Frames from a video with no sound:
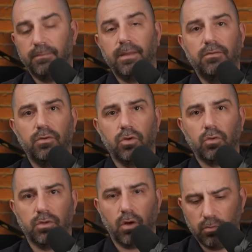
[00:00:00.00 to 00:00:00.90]
If you
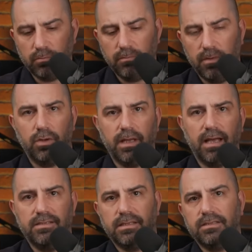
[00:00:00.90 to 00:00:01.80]
don't know, you can
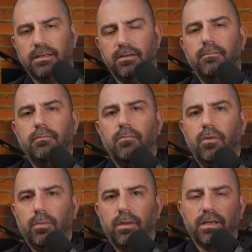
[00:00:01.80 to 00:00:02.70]
access it
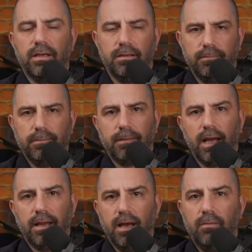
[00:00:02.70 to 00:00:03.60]
from the link
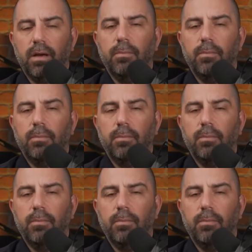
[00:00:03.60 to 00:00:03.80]
I'll add right